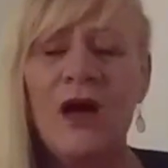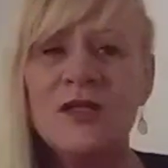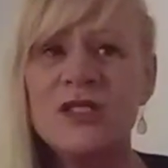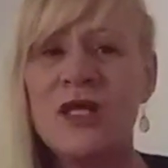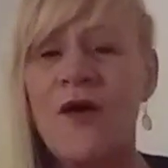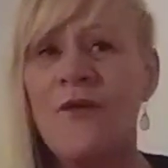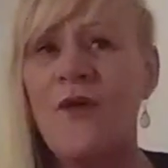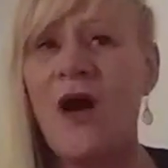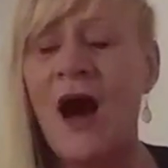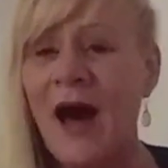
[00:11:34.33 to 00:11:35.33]

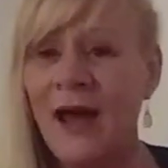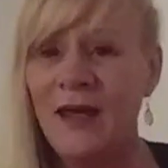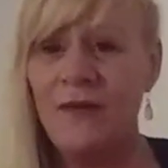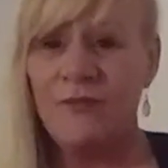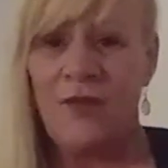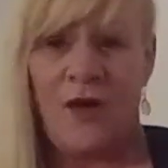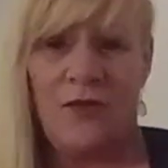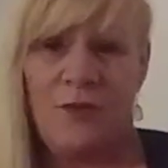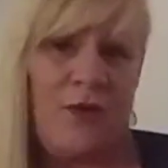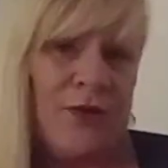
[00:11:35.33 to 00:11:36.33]
So I am the
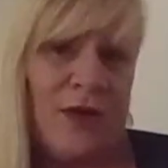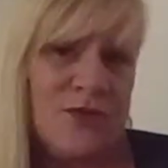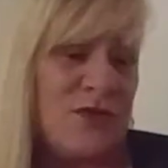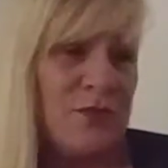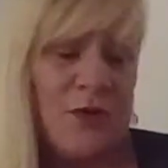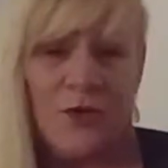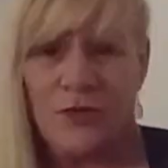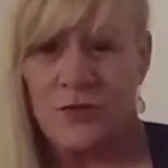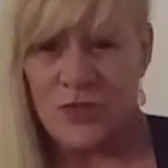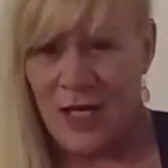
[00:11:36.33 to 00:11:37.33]
only one out of them all
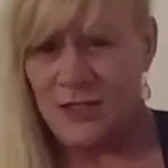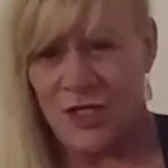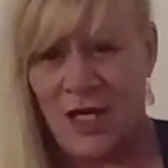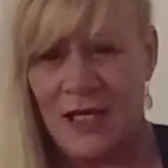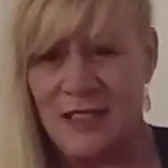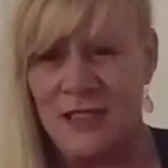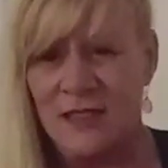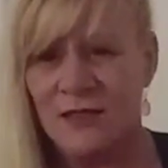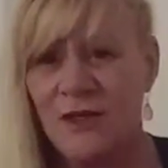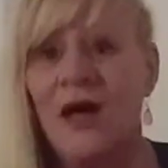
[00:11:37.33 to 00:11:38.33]
who's
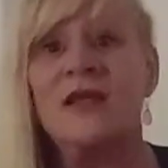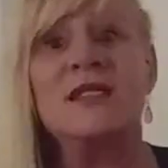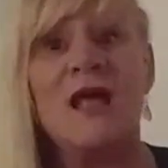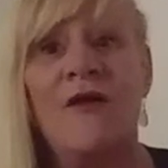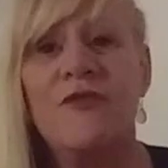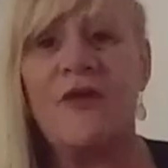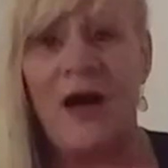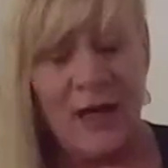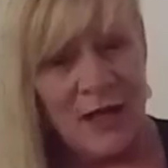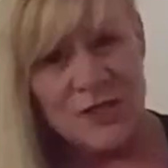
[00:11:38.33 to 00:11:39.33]
educated herself.
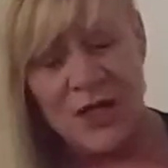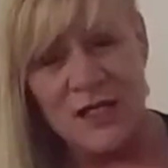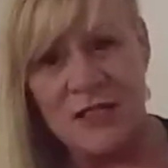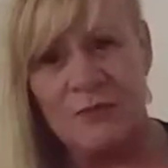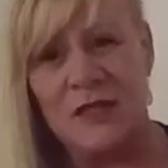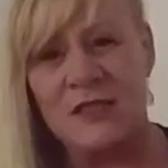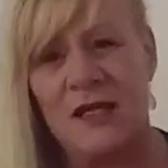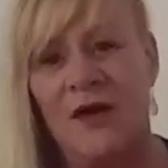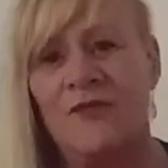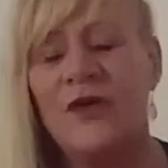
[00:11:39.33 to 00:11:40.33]
I educated
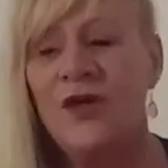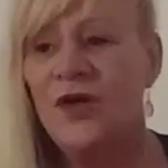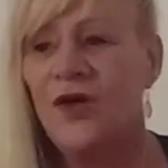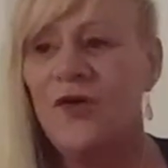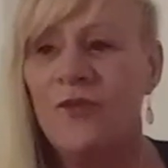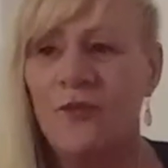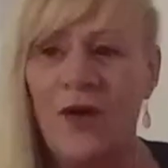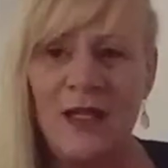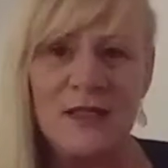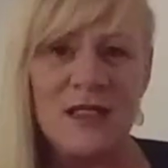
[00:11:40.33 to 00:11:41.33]
myself.
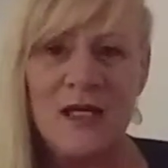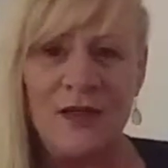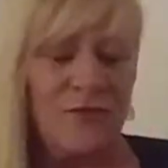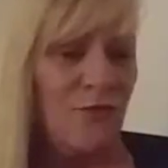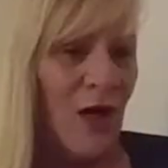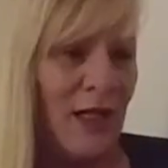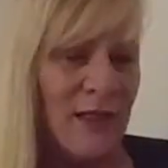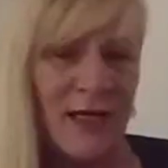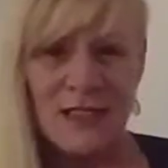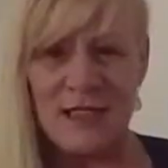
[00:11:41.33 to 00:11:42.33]
Went and, well,
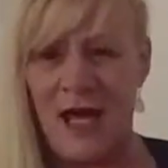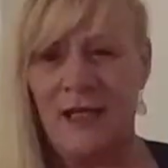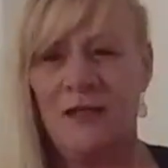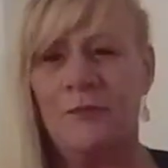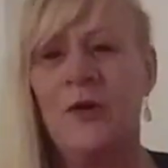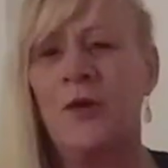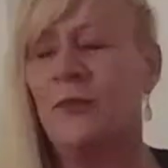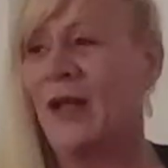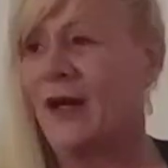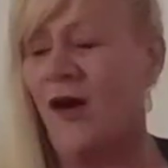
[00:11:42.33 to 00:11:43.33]
they sat in the pub
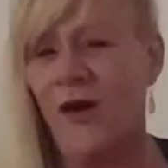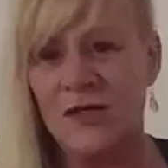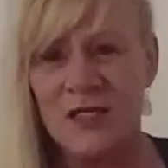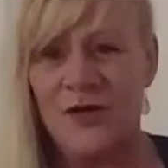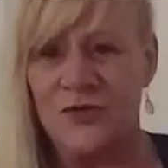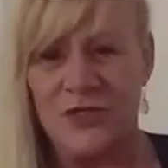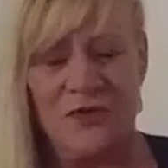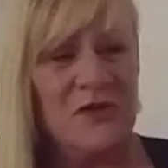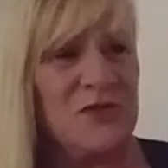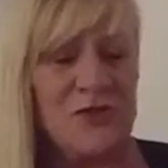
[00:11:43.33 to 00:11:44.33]
like arseholes and
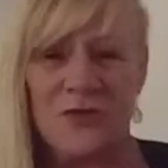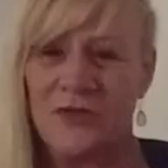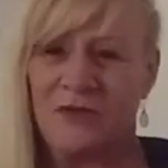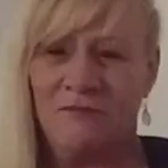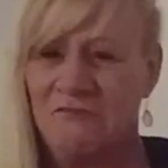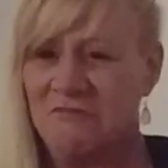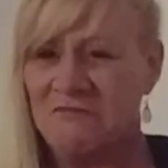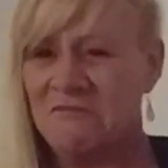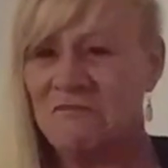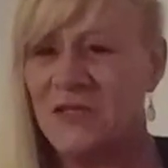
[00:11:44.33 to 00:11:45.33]
got drunk and,
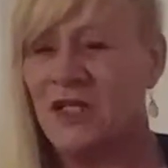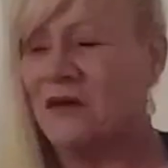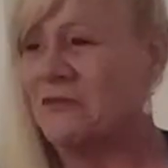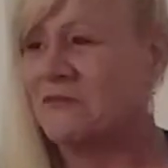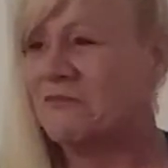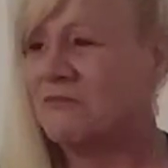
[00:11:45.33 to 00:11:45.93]
you know,